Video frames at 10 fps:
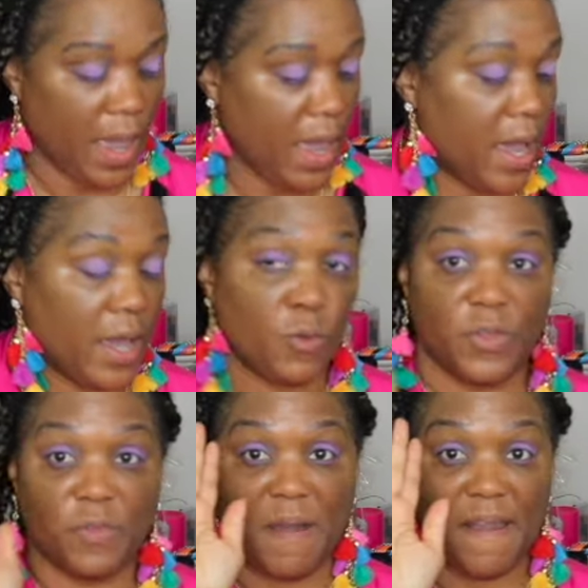And
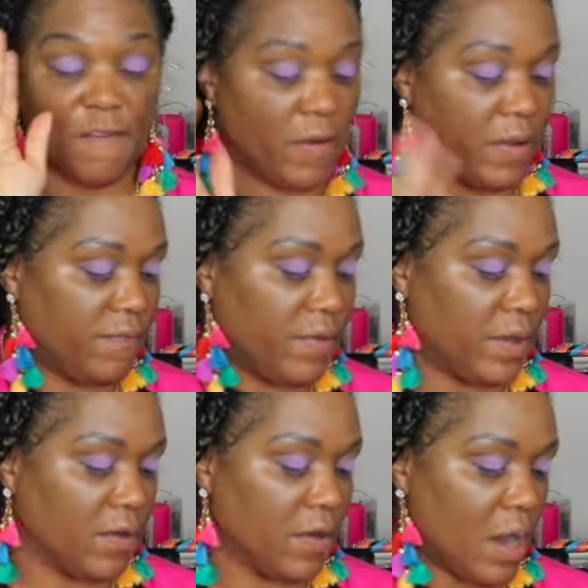with my ring
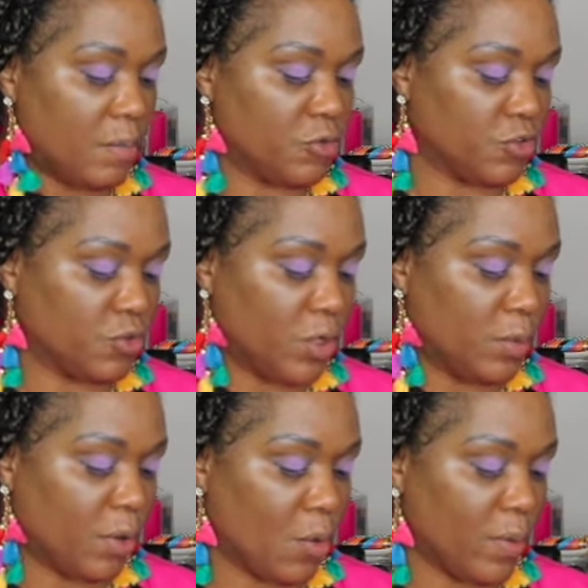finger, I'm just going
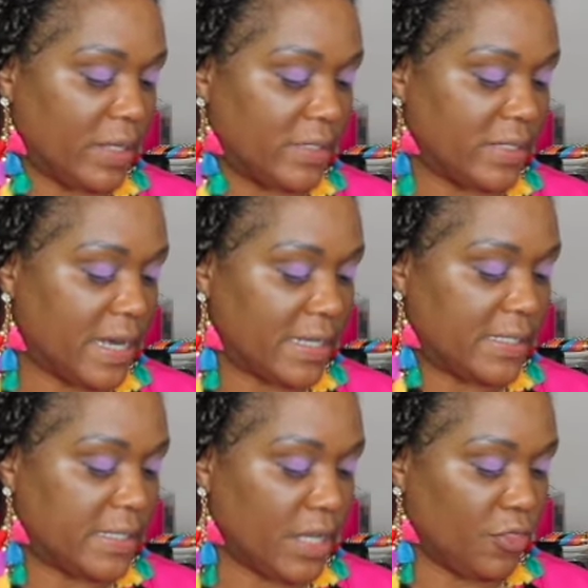to go into that
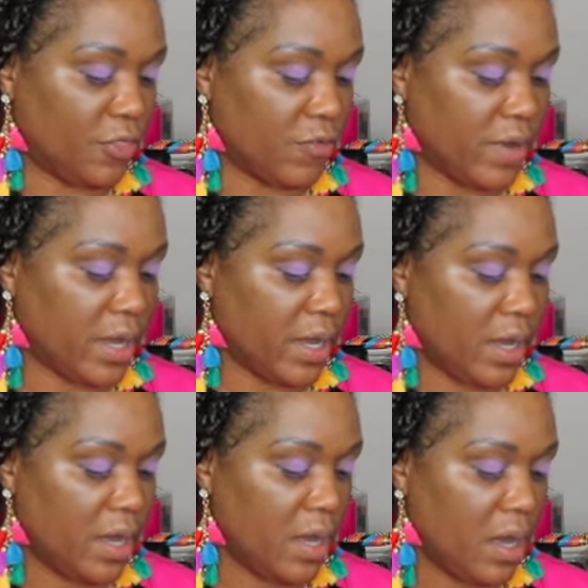
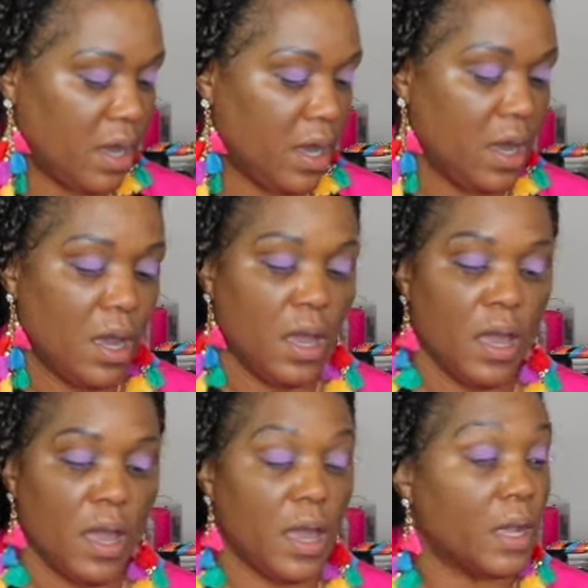C3
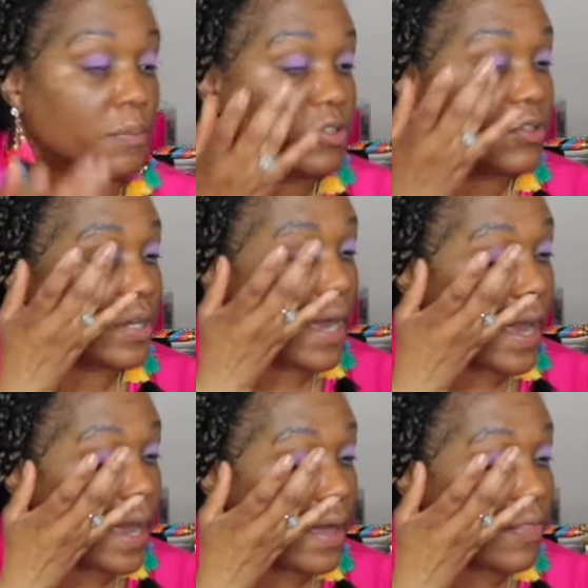and I'm just going
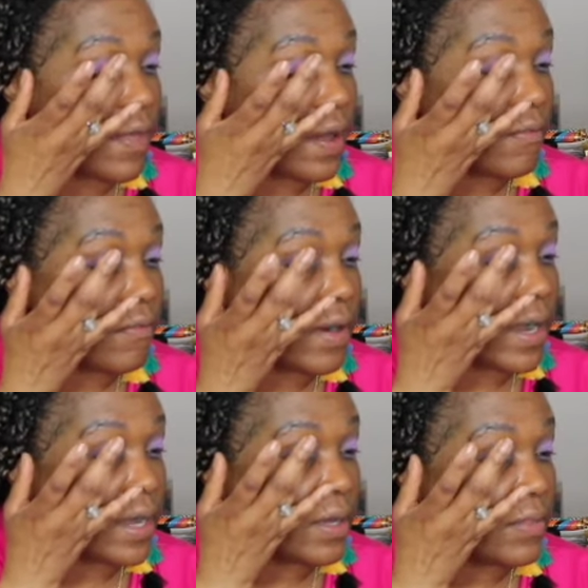to add that
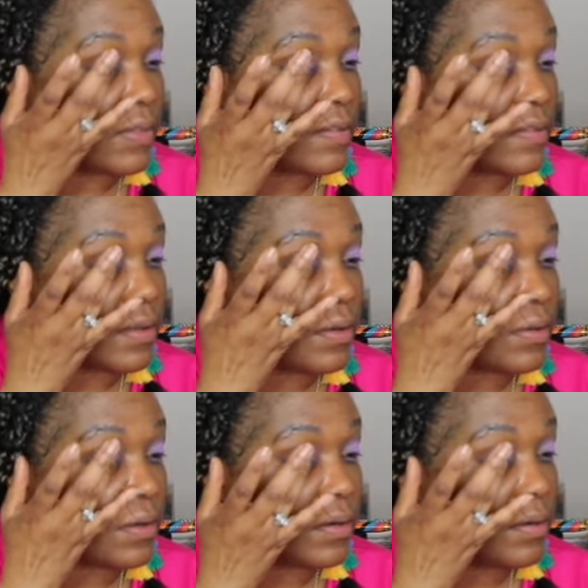right in the
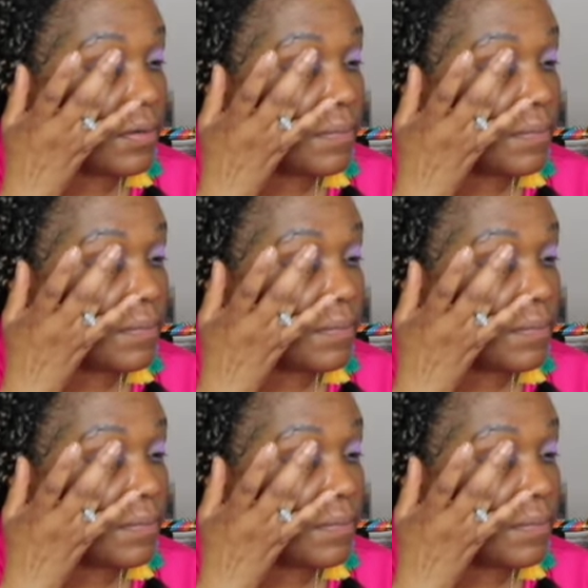center.